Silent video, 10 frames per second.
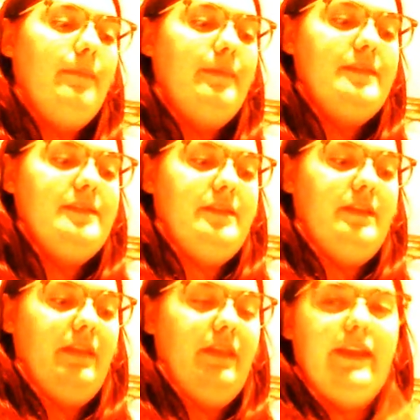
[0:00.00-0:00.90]
is
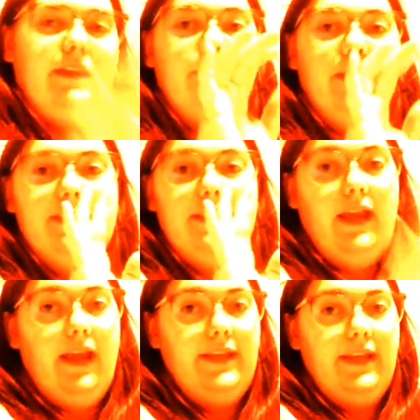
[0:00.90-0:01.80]
like a basic
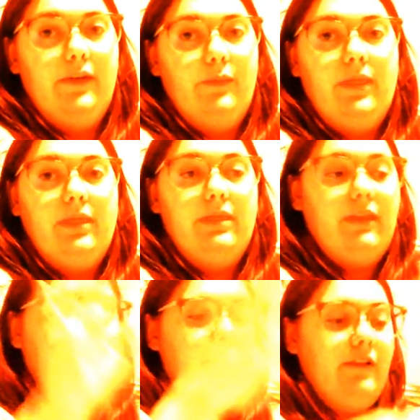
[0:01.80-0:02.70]
idea with the
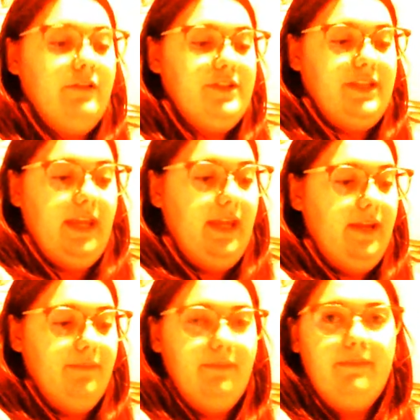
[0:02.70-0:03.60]
color
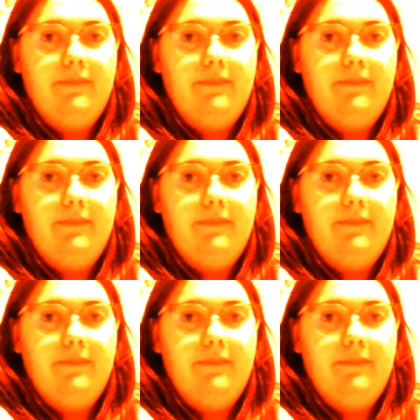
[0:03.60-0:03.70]
scheme.